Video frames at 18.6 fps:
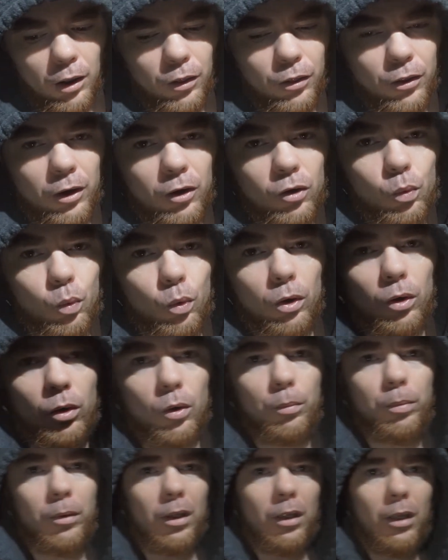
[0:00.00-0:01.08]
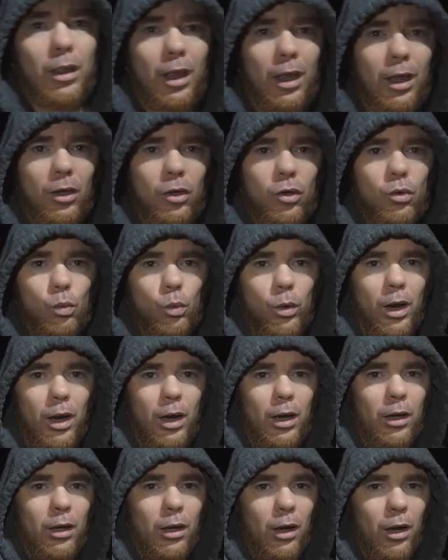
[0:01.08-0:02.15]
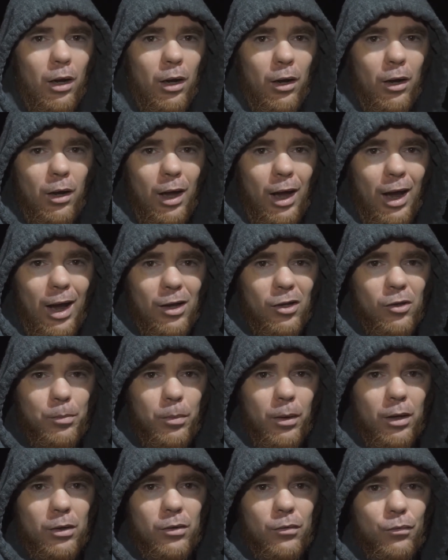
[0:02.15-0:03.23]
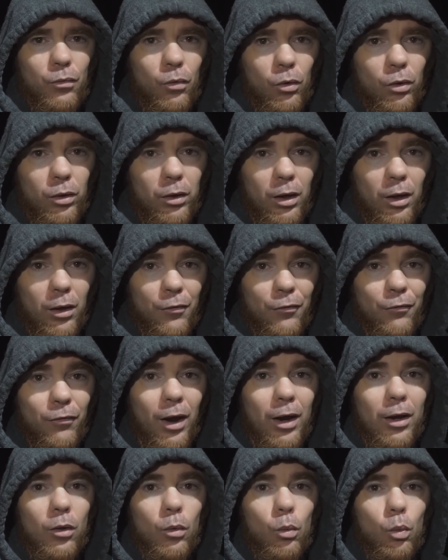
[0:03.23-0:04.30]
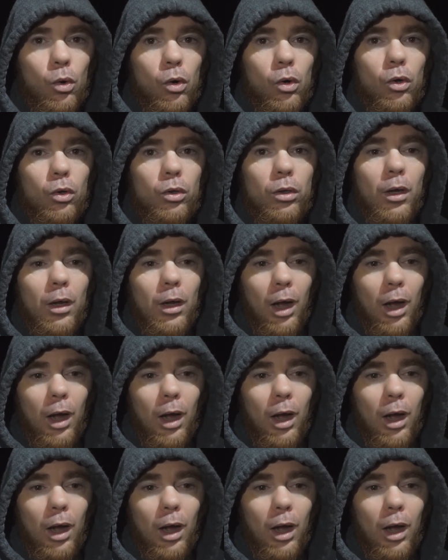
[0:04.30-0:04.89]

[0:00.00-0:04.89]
this will be a great aspect for the fighting world.